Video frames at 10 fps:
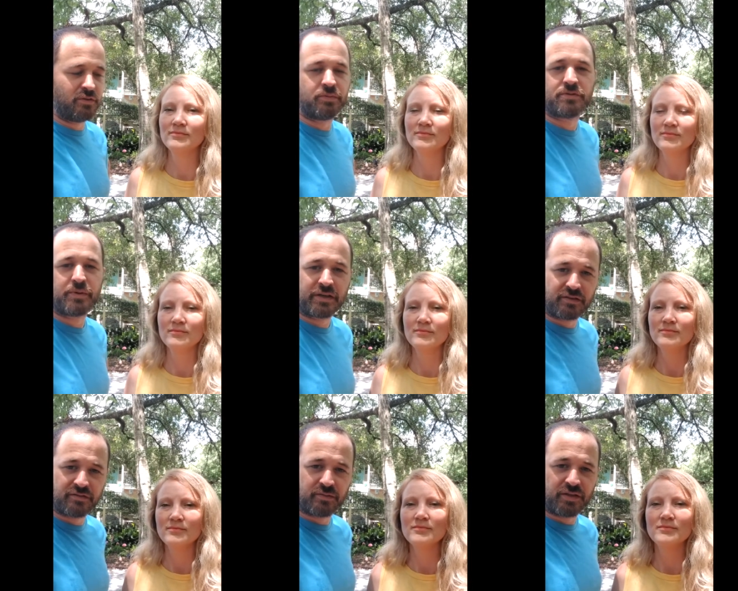
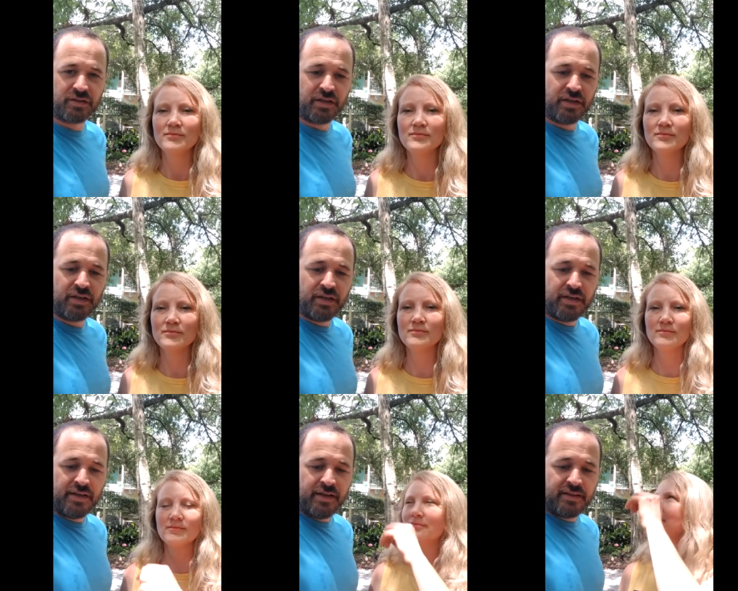Speaker 1: perspective when mm-hmm.
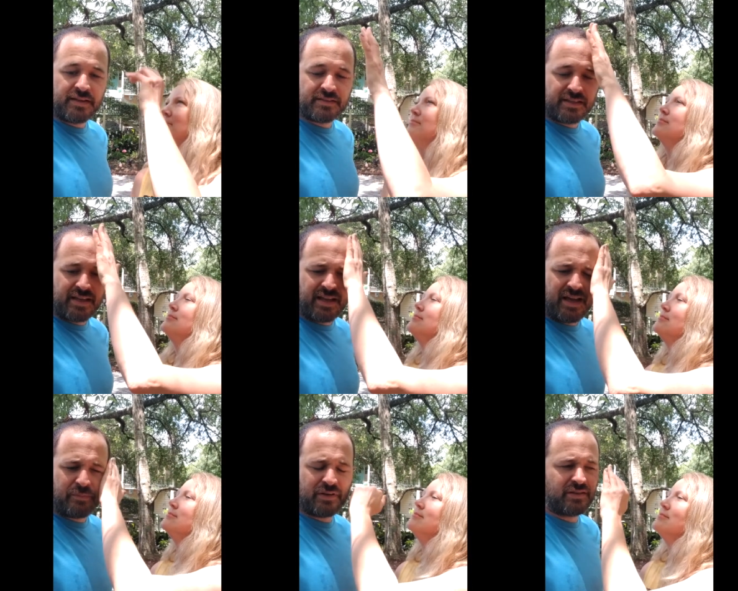things like that
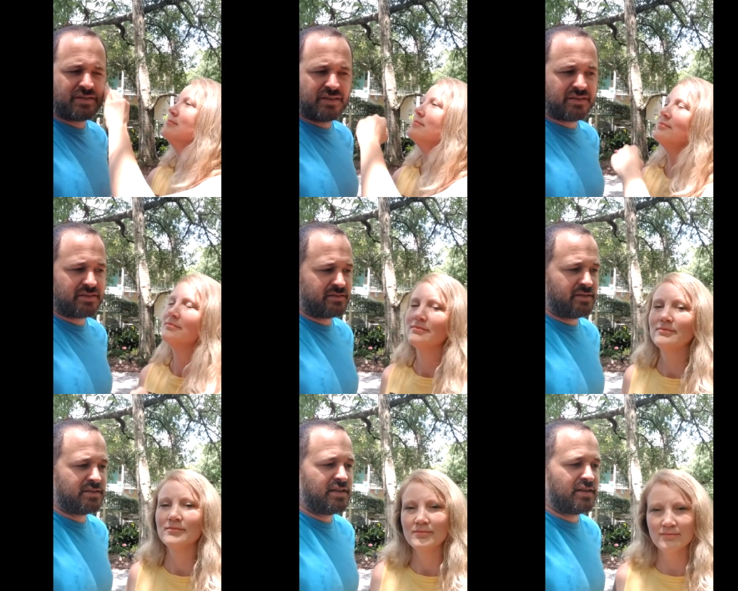happen it's it's
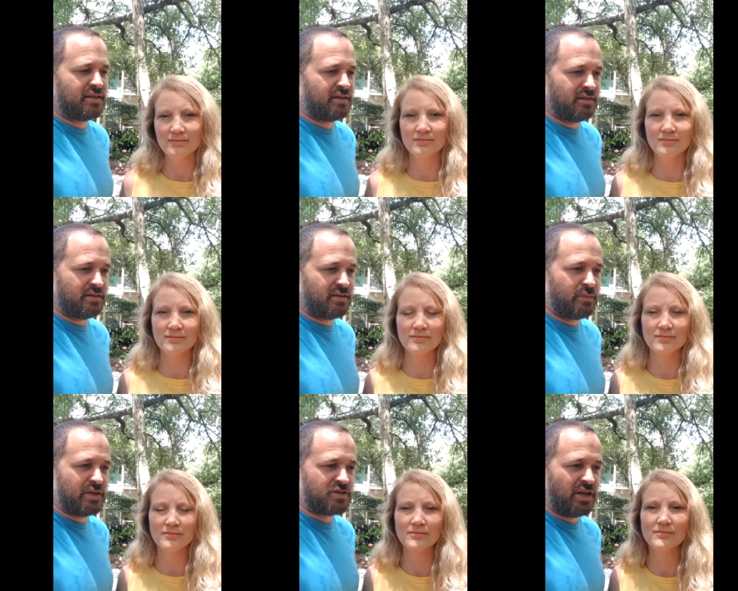it's nothing to, to
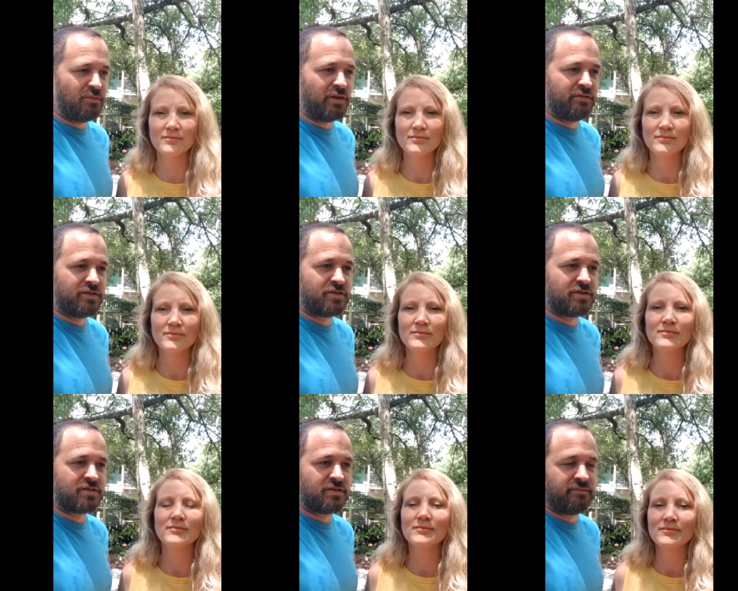be ashamed of it's
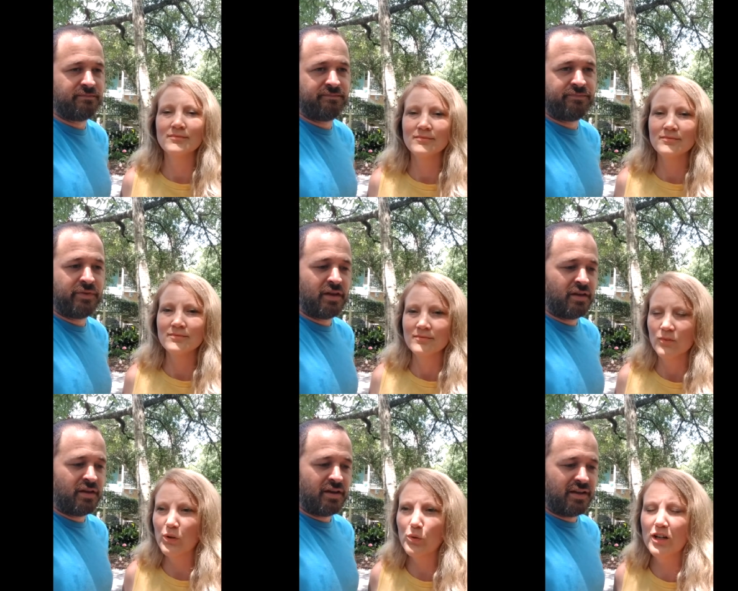just
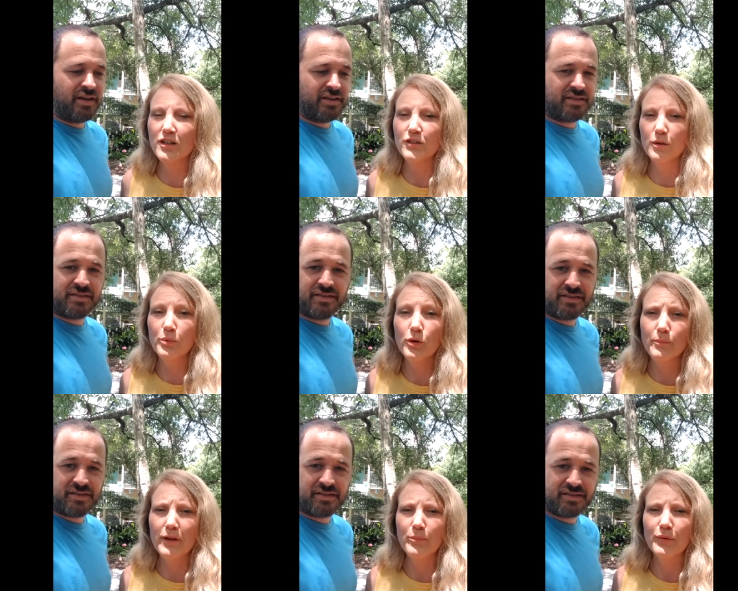
Speaker 2: we wanted to support
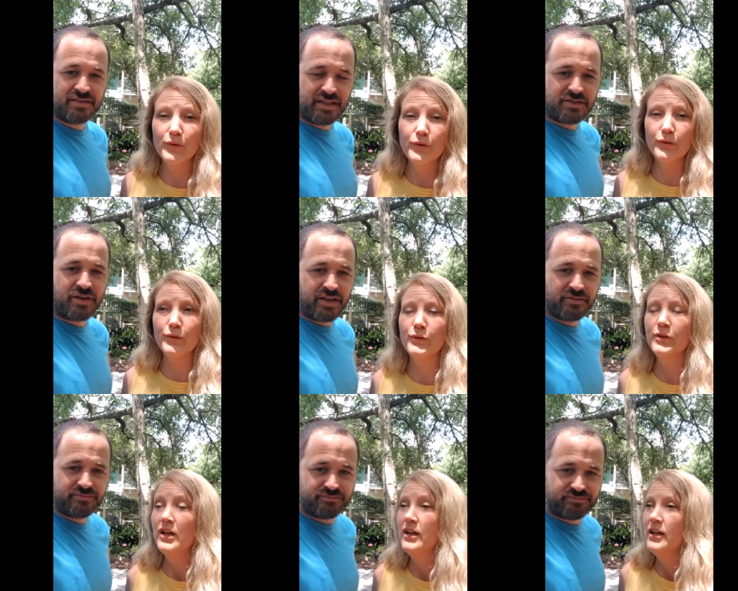people who right.
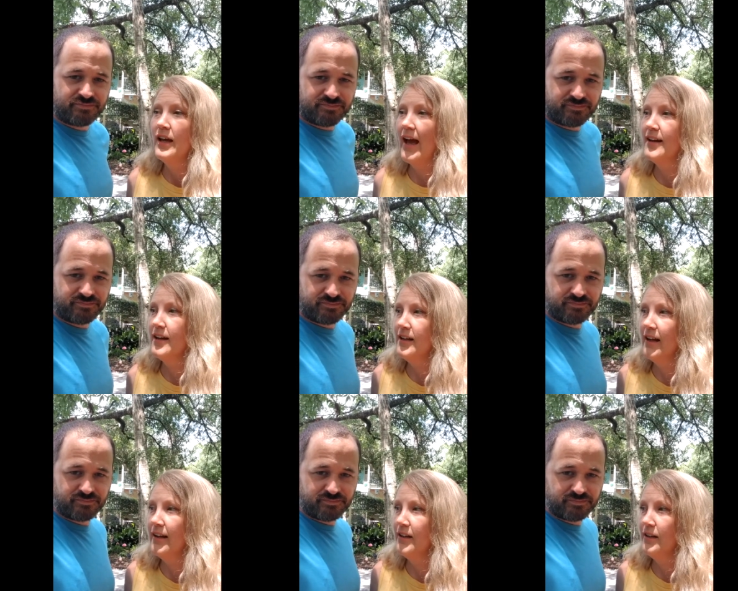had
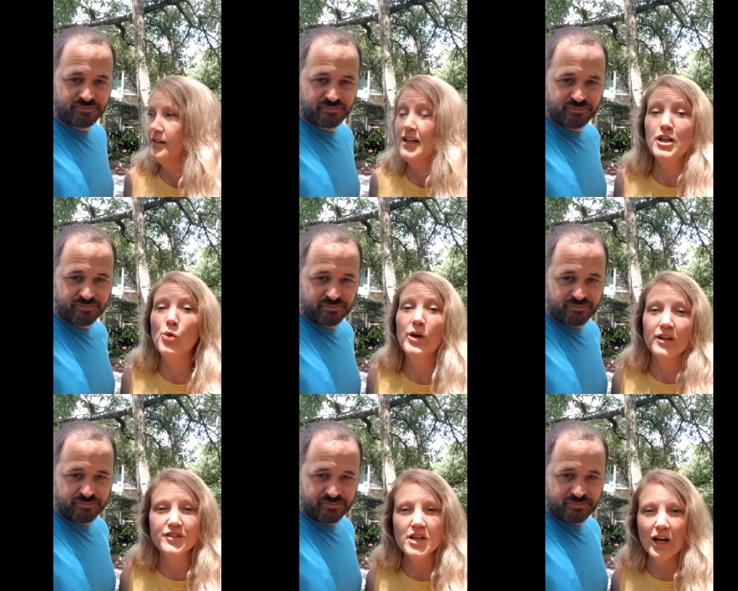didn't know where to
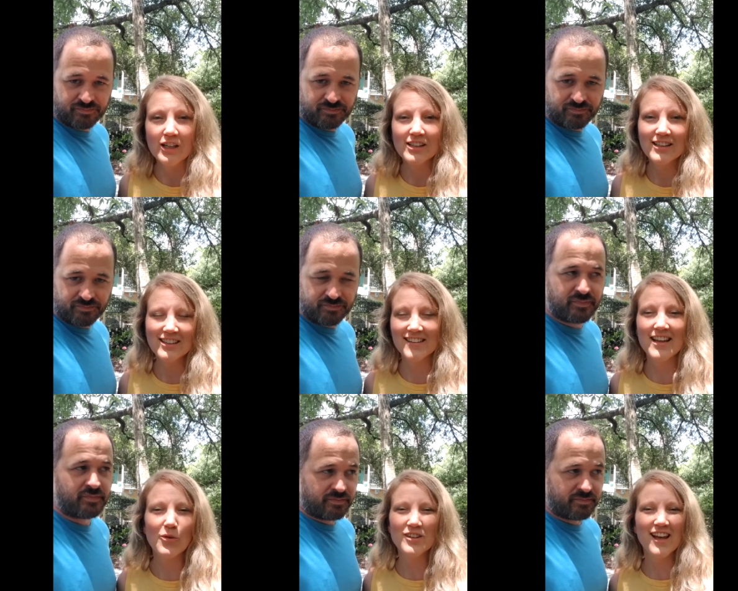start because
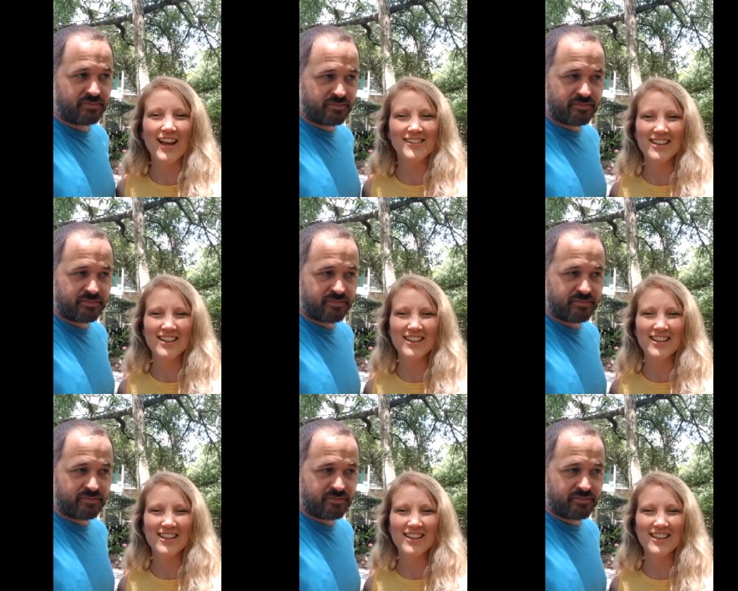that was us